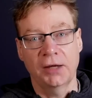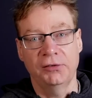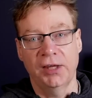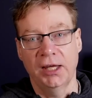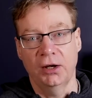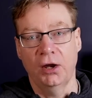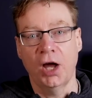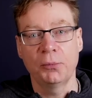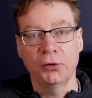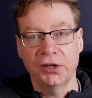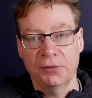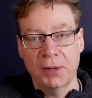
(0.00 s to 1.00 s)
I've said, I'm
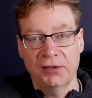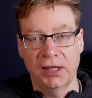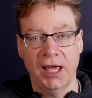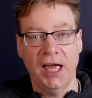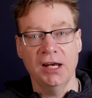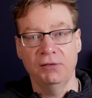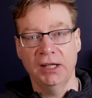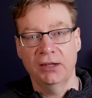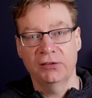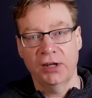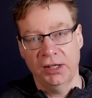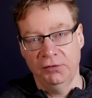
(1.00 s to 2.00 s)
not expecting anything
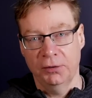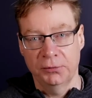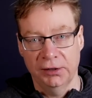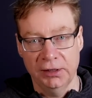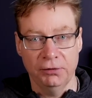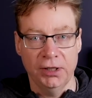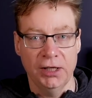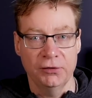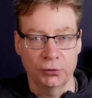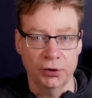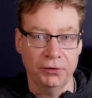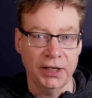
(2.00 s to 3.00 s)
exciting from deliveries
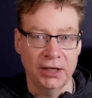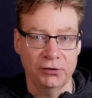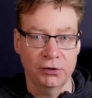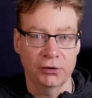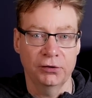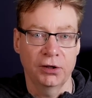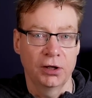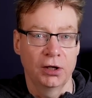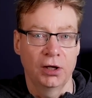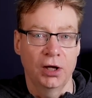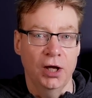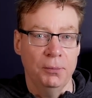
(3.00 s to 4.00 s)
or the financials,
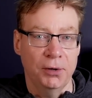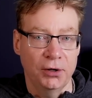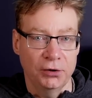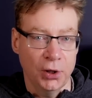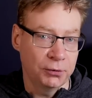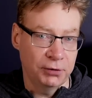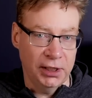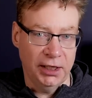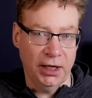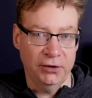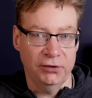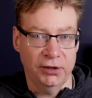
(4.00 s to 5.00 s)
but no one really
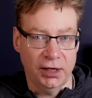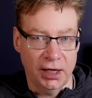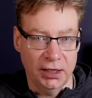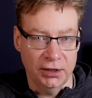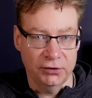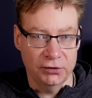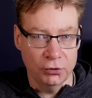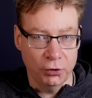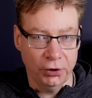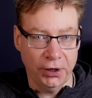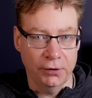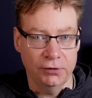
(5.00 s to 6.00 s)
is, and it's
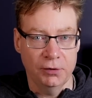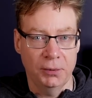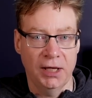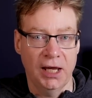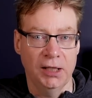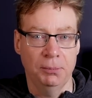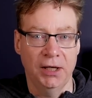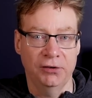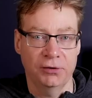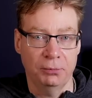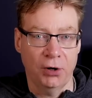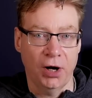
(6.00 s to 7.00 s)
not going to be any big
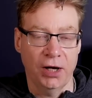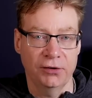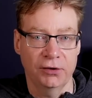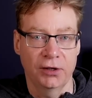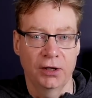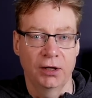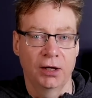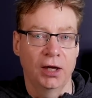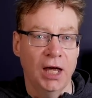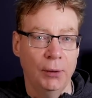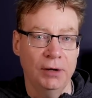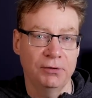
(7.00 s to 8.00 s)
surprise.
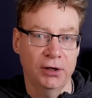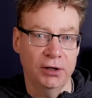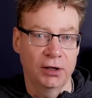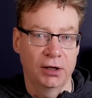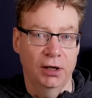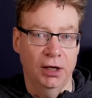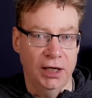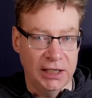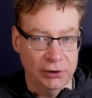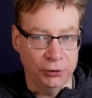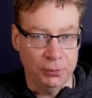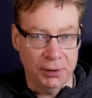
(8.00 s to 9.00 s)
However,
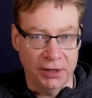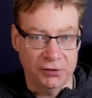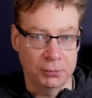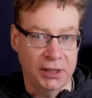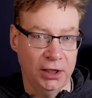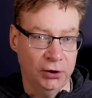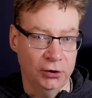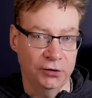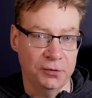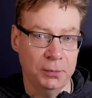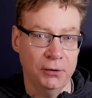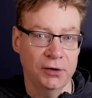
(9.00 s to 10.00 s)
Elon appears to be in good
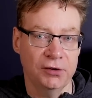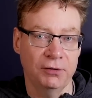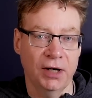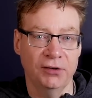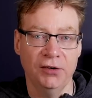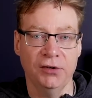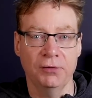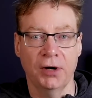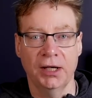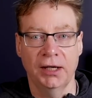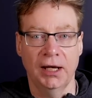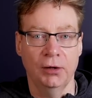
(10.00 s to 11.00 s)
spirits around Tesla
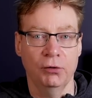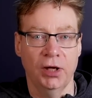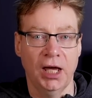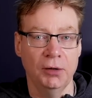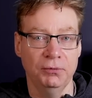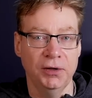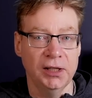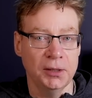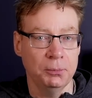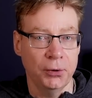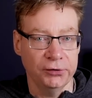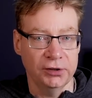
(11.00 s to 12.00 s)
right now and
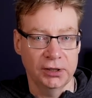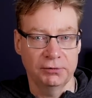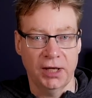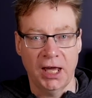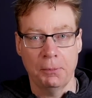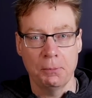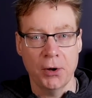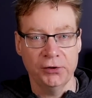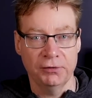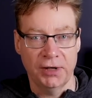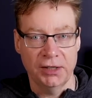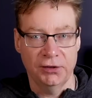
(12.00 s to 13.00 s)
feeling positive and
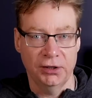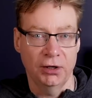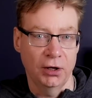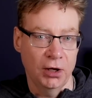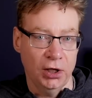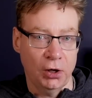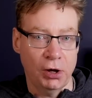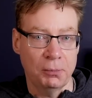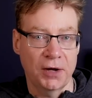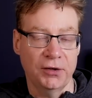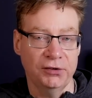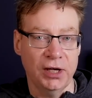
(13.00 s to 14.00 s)
motivated going
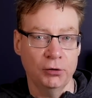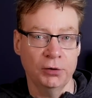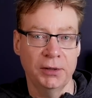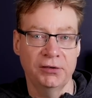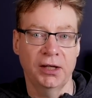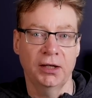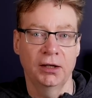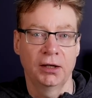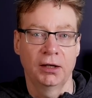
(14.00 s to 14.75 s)
by the shareholder meeting.